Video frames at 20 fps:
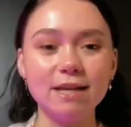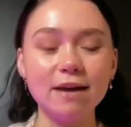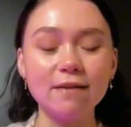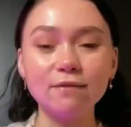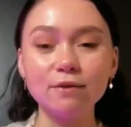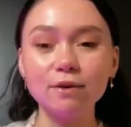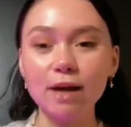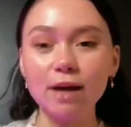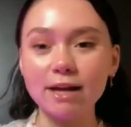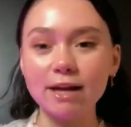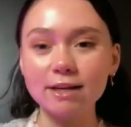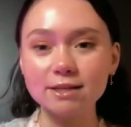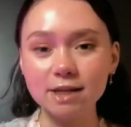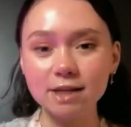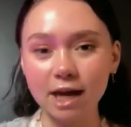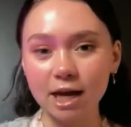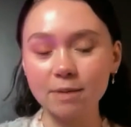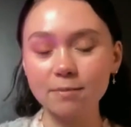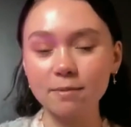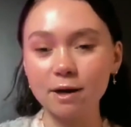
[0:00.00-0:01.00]
Never,
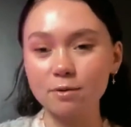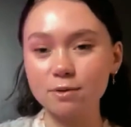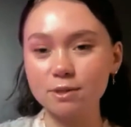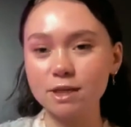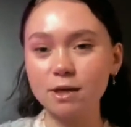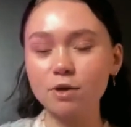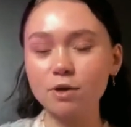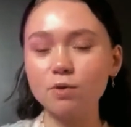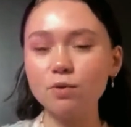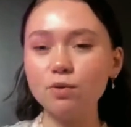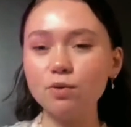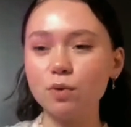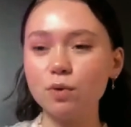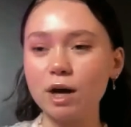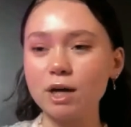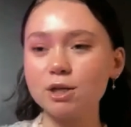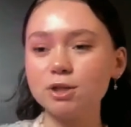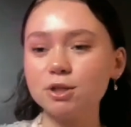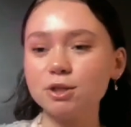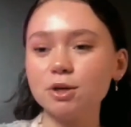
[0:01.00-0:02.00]
anytime I was like, ooh,
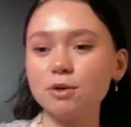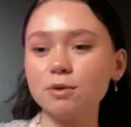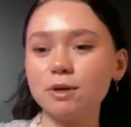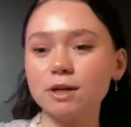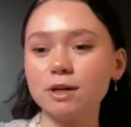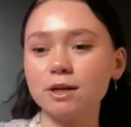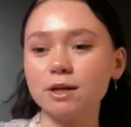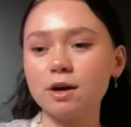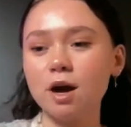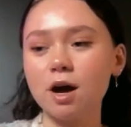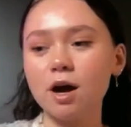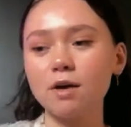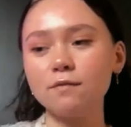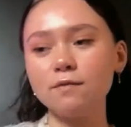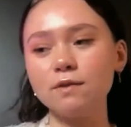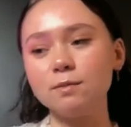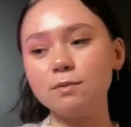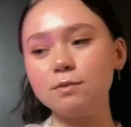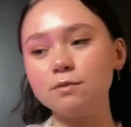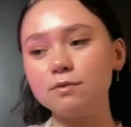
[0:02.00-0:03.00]
I should go get a
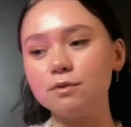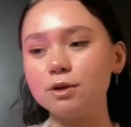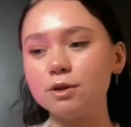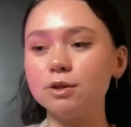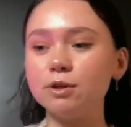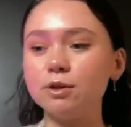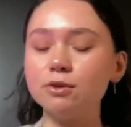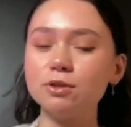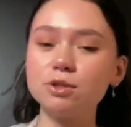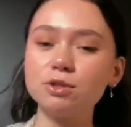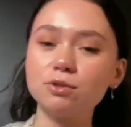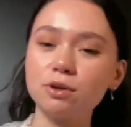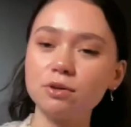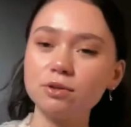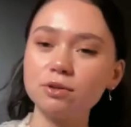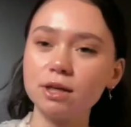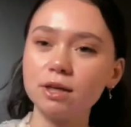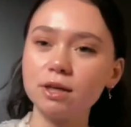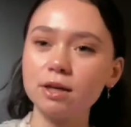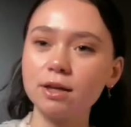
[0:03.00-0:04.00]
coffee before I go to school. I
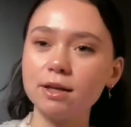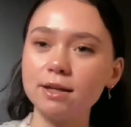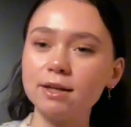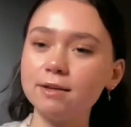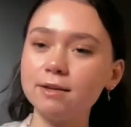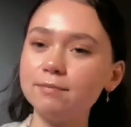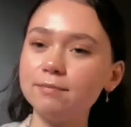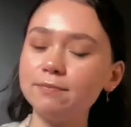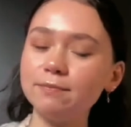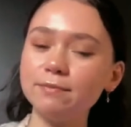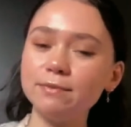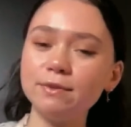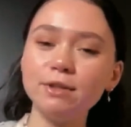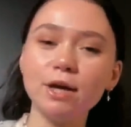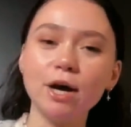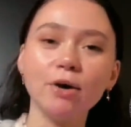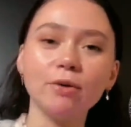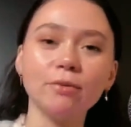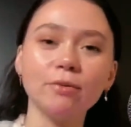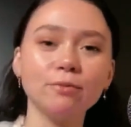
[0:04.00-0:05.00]
was like,
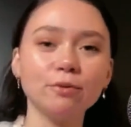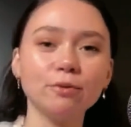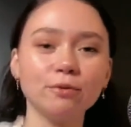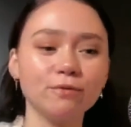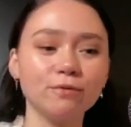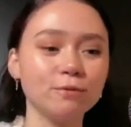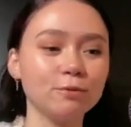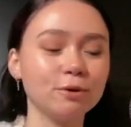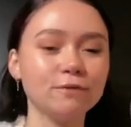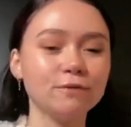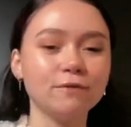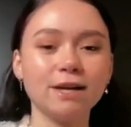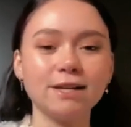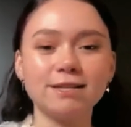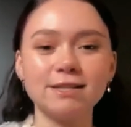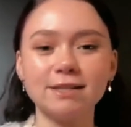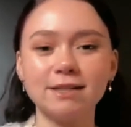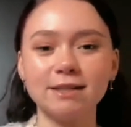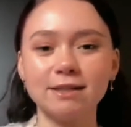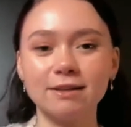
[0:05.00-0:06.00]
no, we're
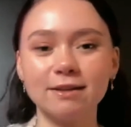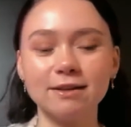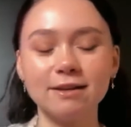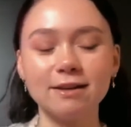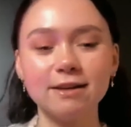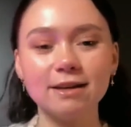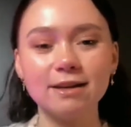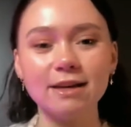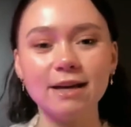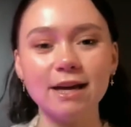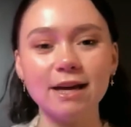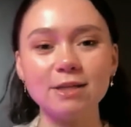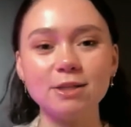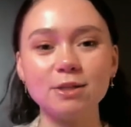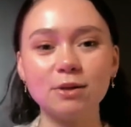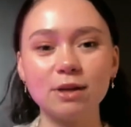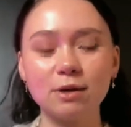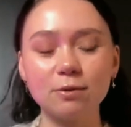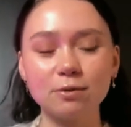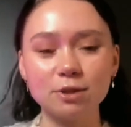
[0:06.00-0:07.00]
investing. And
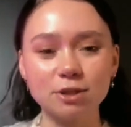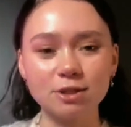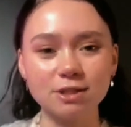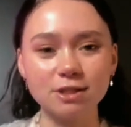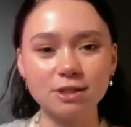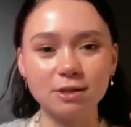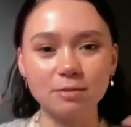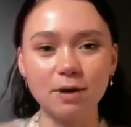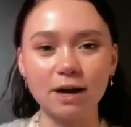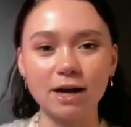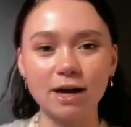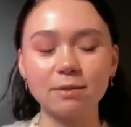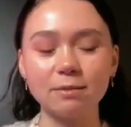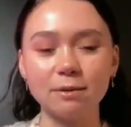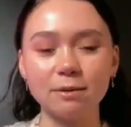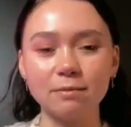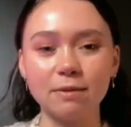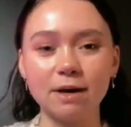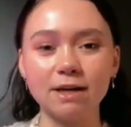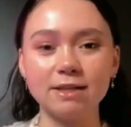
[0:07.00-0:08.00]
so that was just in the back
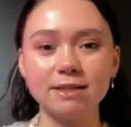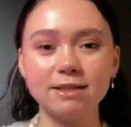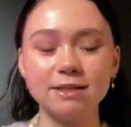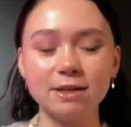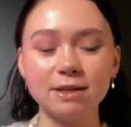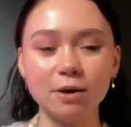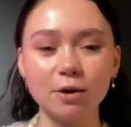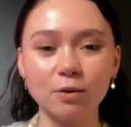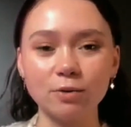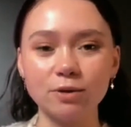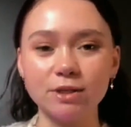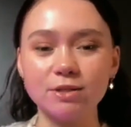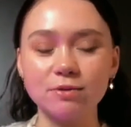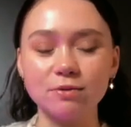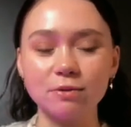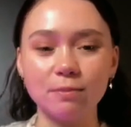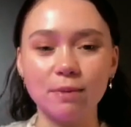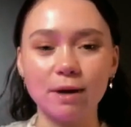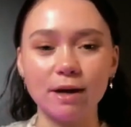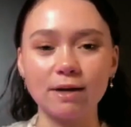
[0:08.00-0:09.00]
of my mind to
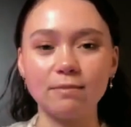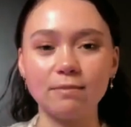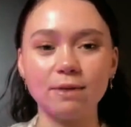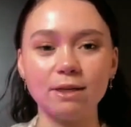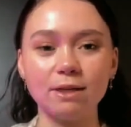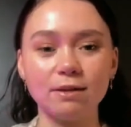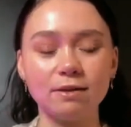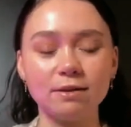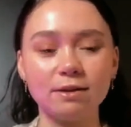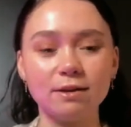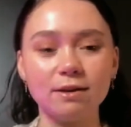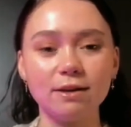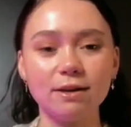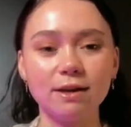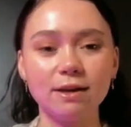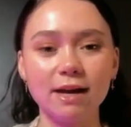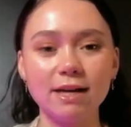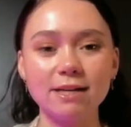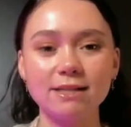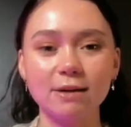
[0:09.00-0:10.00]
always remind me
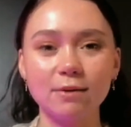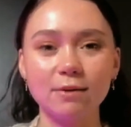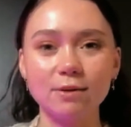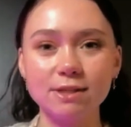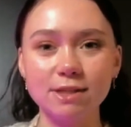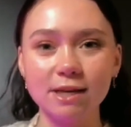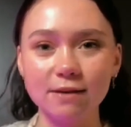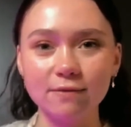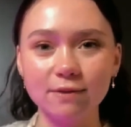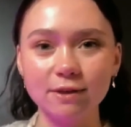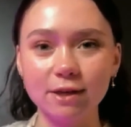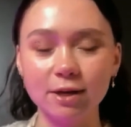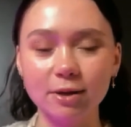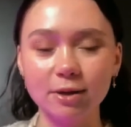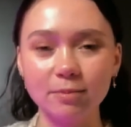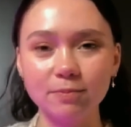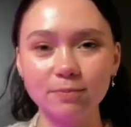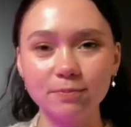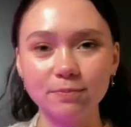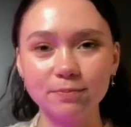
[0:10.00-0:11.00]
as I was saving
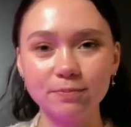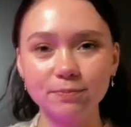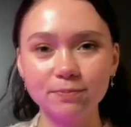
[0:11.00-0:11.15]
up.